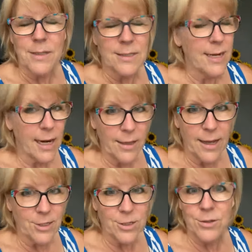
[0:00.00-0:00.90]
it's not a
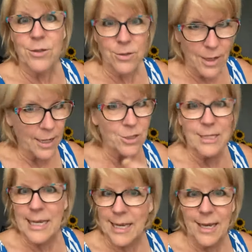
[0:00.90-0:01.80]
lecture. You're
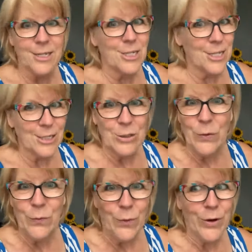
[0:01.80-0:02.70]
actually engaging and
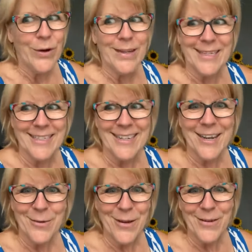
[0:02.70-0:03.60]
doing work, and
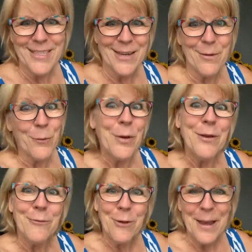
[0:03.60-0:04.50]
we always have a
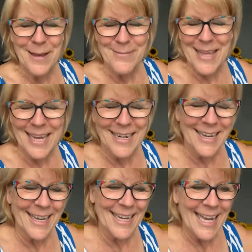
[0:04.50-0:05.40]
reframe that
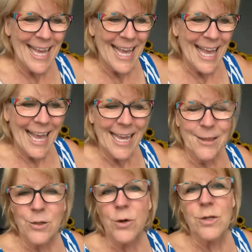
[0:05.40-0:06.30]
night.
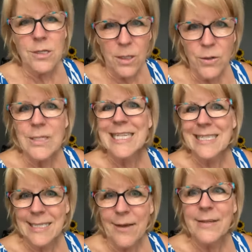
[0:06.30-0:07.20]
And the doors close at
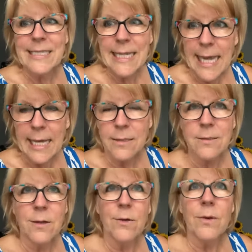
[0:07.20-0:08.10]
7:10.
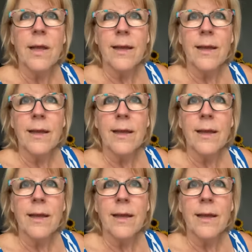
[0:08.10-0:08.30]
So